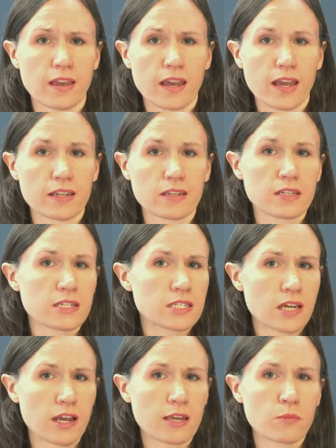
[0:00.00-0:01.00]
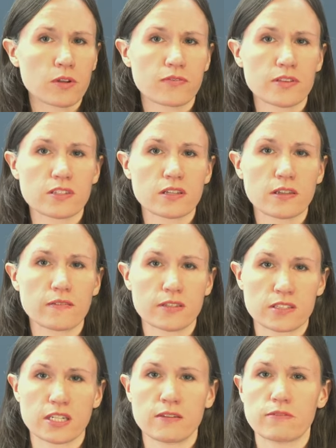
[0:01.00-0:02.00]
And in a time when physically
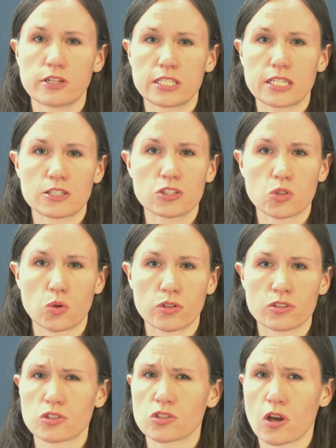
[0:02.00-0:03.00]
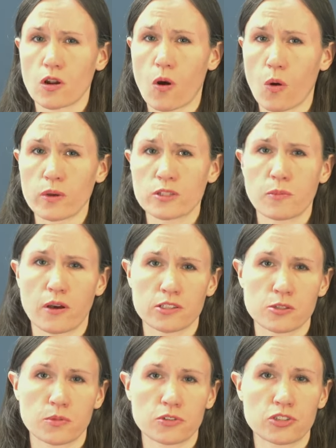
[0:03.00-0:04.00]
visiting retail stores is not always
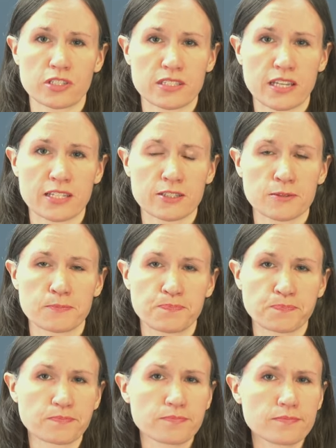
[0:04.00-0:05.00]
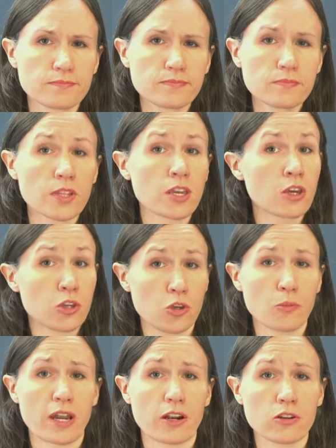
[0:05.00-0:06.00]
possible, she says, you
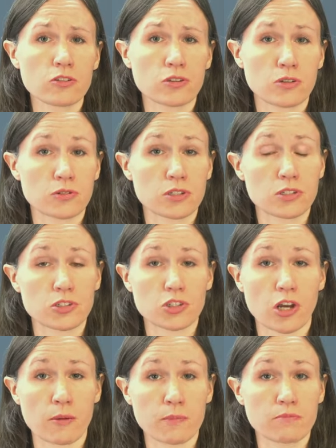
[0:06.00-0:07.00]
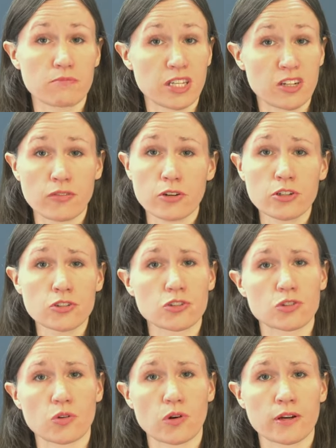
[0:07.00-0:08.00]
might also use it to shop in a furniture
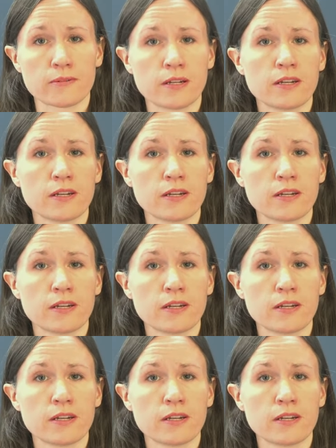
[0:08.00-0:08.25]
store.